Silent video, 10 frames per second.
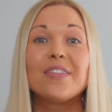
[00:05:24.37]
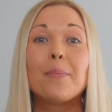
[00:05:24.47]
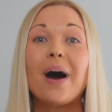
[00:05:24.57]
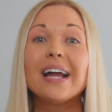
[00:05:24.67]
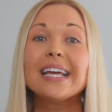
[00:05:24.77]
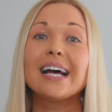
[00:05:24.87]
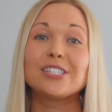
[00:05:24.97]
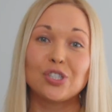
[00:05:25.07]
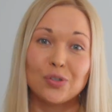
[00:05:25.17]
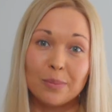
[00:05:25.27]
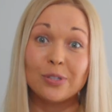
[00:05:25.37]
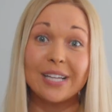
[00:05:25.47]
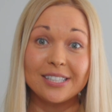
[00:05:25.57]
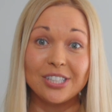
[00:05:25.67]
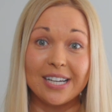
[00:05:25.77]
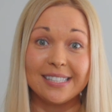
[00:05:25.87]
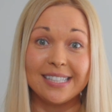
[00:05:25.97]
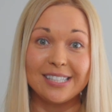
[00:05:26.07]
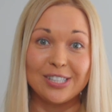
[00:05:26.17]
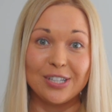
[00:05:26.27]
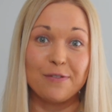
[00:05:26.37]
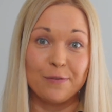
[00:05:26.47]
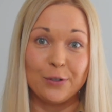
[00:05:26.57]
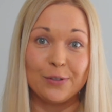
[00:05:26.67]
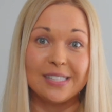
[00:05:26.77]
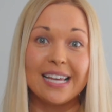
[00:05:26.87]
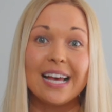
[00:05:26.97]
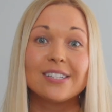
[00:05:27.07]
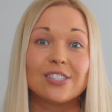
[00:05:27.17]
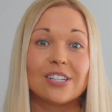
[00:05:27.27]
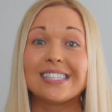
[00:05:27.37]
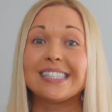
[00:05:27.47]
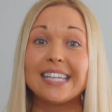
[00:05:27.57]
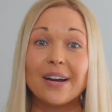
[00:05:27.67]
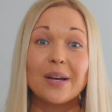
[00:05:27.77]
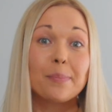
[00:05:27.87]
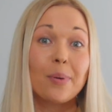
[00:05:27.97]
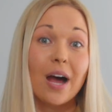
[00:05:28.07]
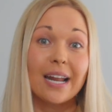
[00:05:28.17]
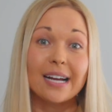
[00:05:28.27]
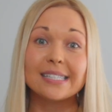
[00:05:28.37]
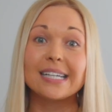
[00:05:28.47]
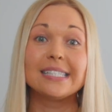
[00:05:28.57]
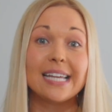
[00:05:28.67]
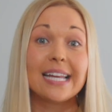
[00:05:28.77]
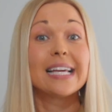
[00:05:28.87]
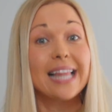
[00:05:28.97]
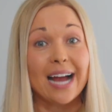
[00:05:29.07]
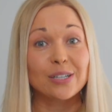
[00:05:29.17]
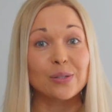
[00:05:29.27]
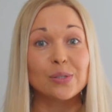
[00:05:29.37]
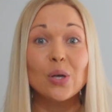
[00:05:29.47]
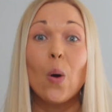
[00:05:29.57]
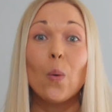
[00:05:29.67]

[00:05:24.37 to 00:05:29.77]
the body has trouble digesting certain foods, such as dairy products containing lactose,